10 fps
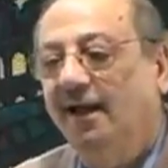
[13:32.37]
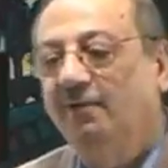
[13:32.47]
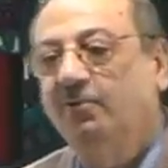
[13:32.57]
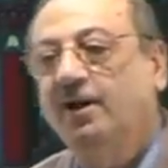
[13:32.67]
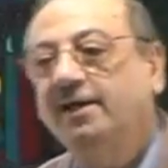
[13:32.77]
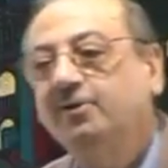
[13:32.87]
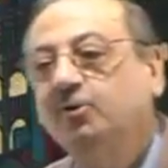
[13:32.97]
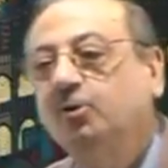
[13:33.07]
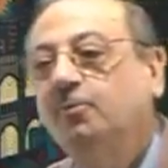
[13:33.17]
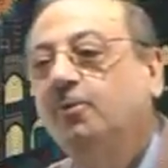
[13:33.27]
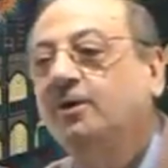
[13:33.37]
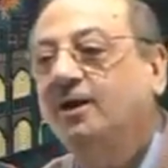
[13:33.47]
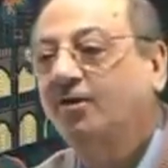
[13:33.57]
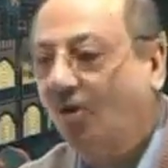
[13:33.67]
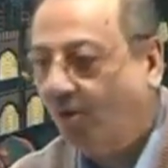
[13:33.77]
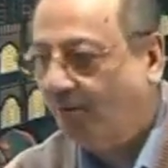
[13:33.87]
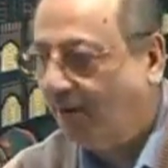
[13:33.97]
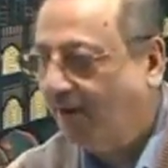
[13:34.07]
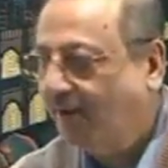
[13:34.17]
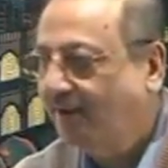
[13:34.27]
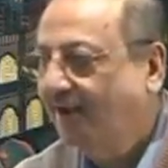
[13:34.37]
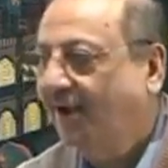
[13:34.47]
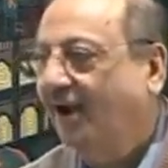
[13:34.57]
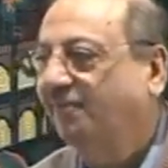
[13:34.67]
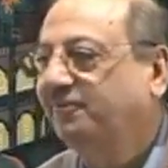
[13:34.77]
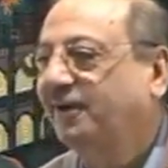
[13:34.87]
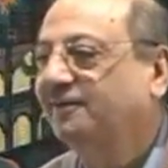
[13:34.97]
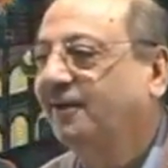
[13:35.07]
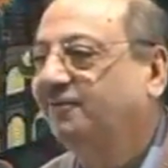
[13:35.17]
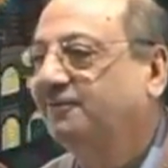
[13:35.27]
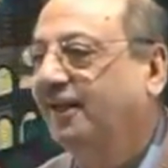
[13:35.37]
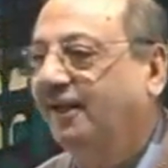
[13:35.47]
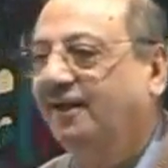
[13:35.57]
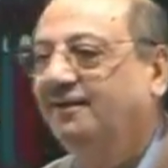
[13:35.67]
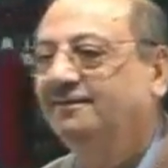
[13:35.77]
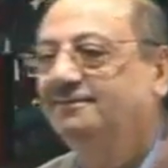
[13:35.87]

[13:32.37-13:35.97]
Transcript: I would like you to put a comma after daftara.